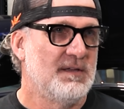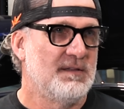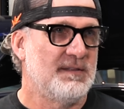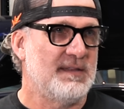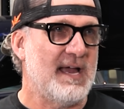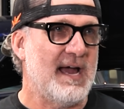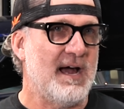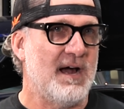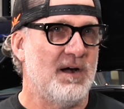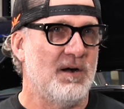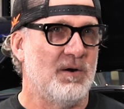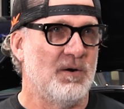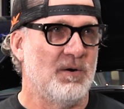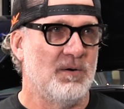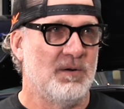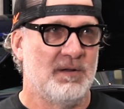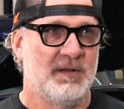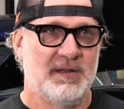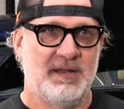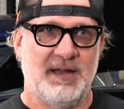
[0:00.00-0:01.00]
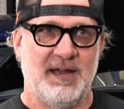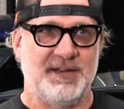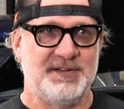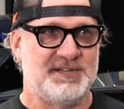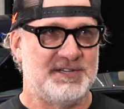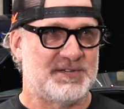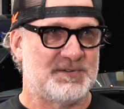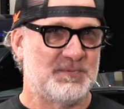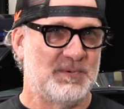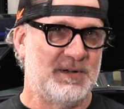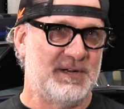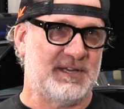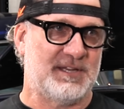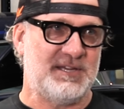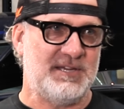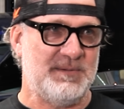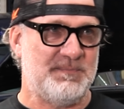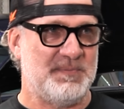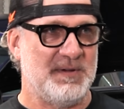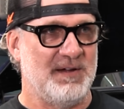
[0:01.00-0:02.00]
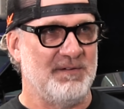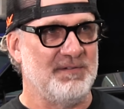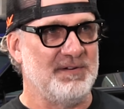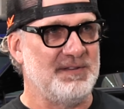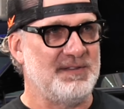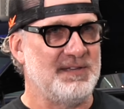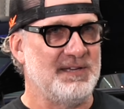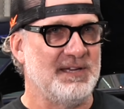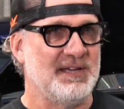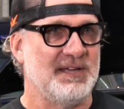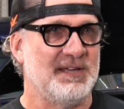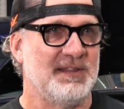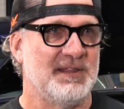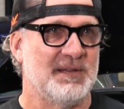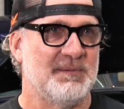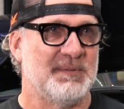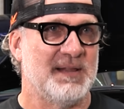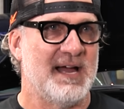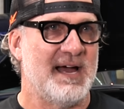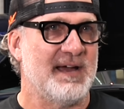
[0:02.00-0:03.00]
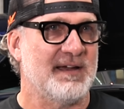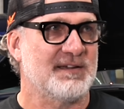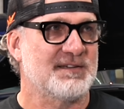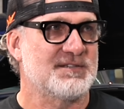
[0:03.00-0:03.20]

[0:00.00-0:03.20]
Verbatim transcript: Now, I just want to keep everything in the black.